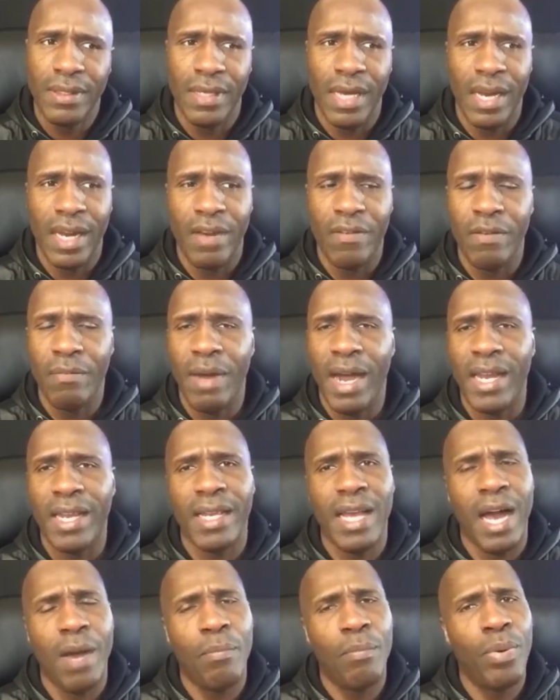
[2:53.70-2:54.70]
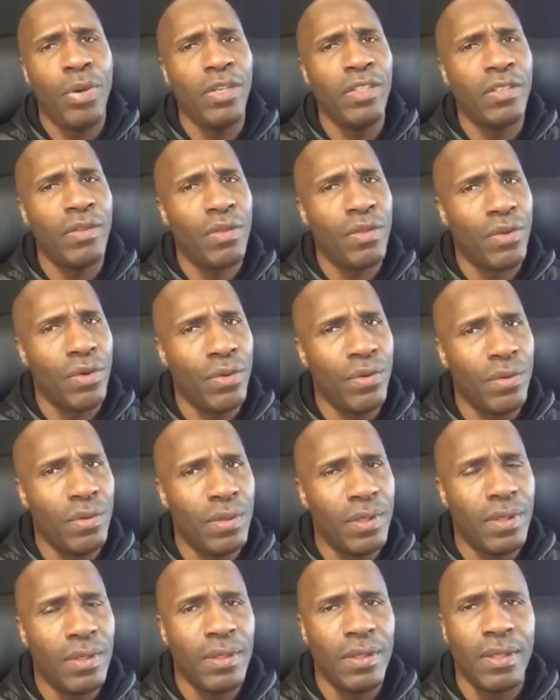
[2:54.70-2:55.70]
Not everybody got pushed through.
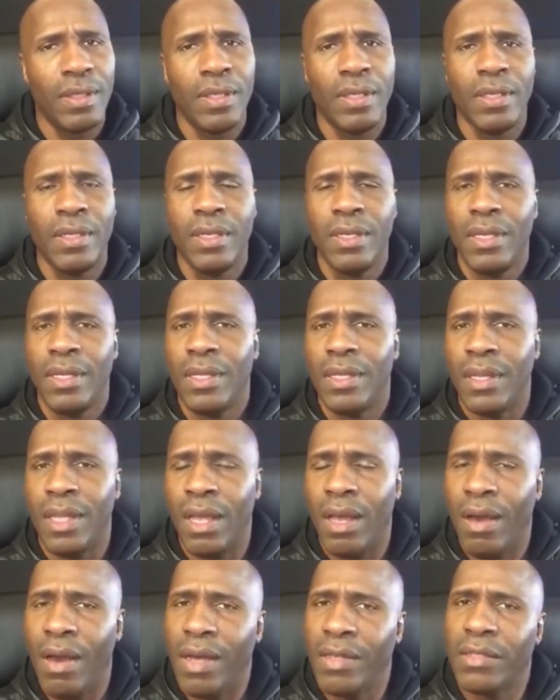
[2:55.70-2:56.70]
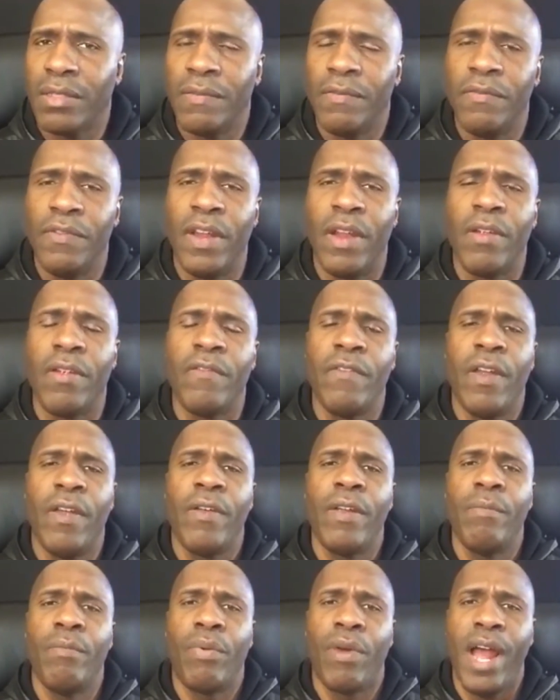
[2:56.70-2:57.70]
There are some very,
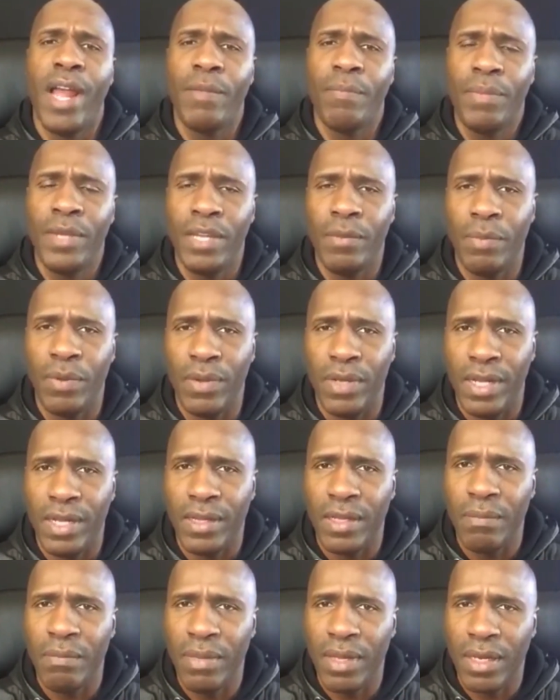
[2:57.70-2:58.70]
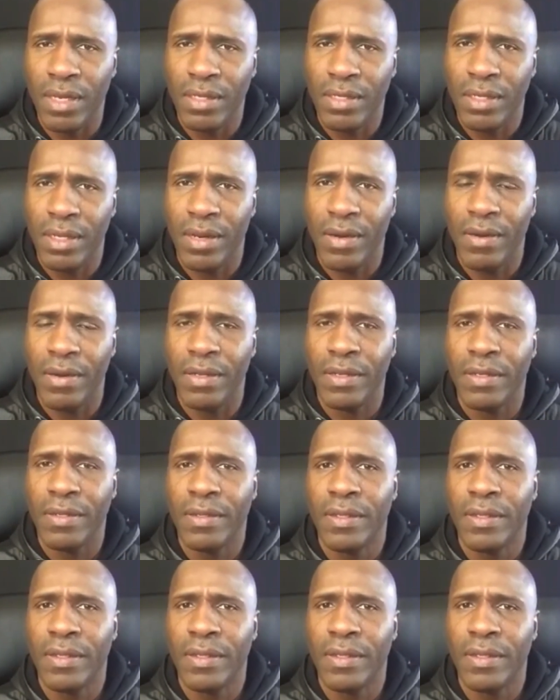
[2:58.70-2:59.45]
very bright people in the military.